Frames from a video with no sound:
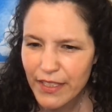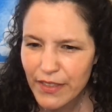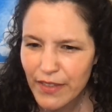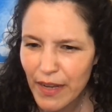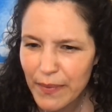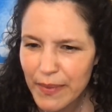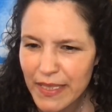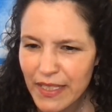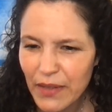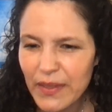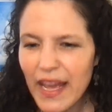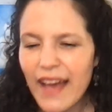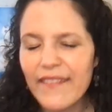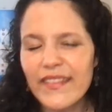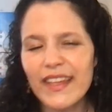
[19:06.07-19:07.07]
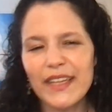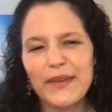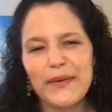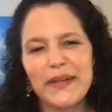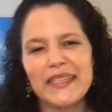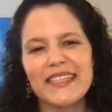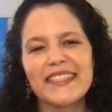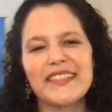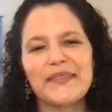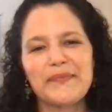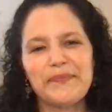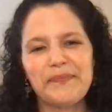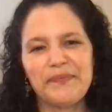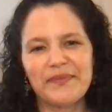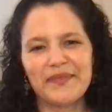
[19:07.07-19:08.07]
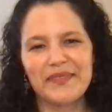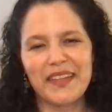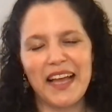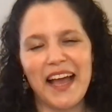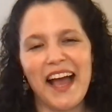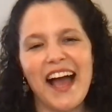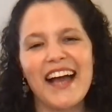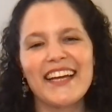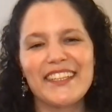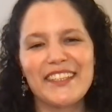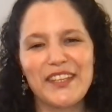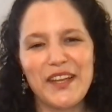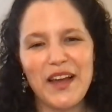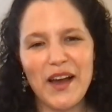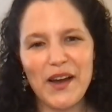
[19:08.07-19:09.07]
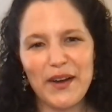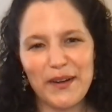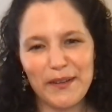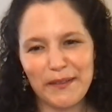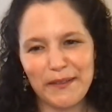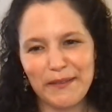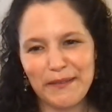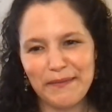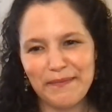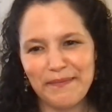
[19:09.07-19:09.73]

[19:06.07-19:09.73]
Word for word: around me don't have that awareness. I know.